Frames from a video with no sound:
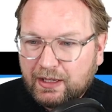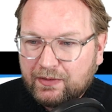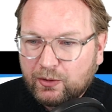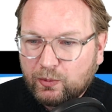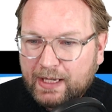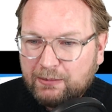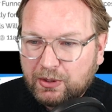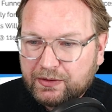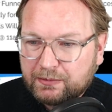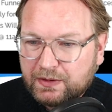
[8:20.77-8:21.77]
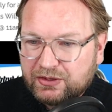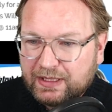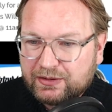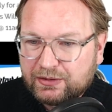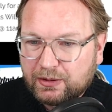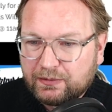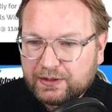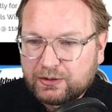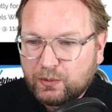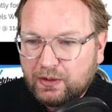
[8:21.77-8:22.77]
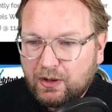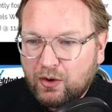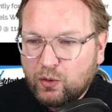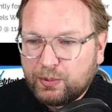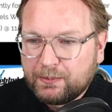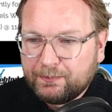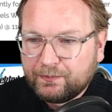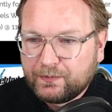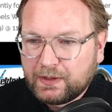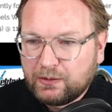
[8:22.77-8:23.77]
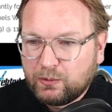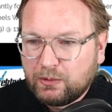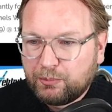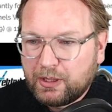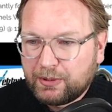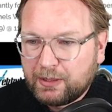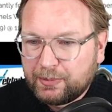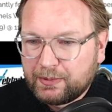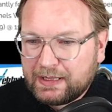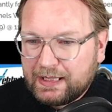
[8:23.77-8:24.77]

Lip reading: at the right bottom, the chat service will open. It will pop up.